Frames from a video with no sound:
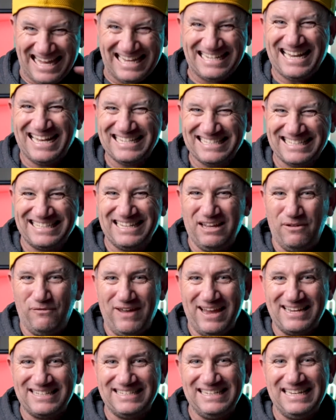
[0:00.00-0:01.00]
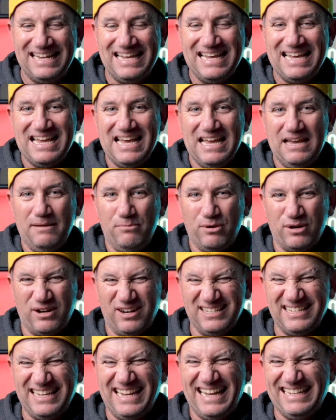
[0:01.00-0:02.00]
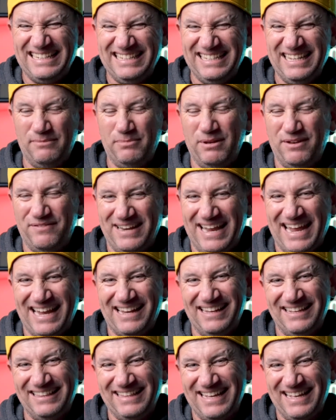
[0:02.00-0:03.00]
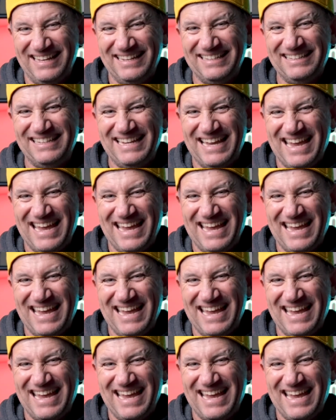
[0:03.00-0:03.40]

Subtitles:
it doesn't affect it, but I've got a little bit of an inkling that,